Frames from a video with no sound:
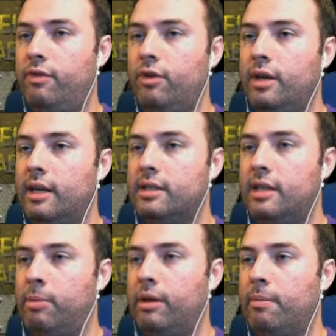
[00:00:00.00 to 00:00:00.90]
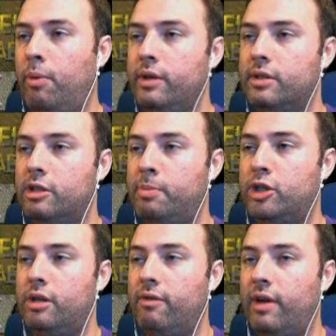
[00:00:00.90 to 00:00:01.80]
If you can get a sample of their poison,
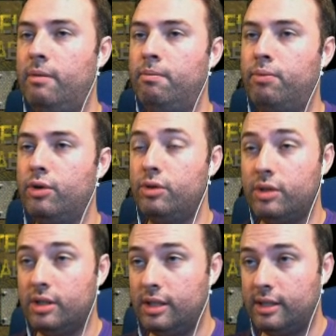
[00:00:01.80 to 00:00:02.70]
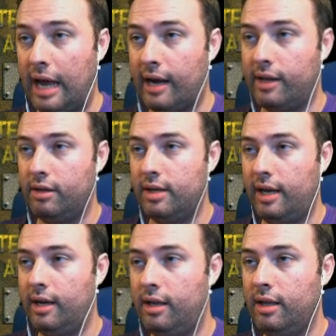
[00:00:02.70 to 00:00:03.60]
especially the venom-produced sac in their
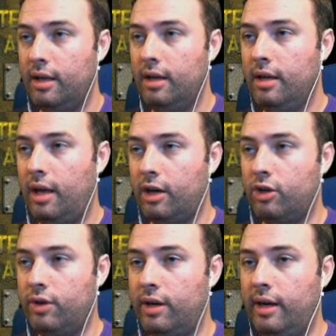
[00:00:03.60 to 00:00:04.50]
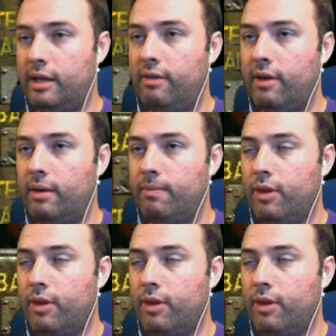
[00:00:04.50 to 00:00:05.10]
tail, that could create an anti-venom.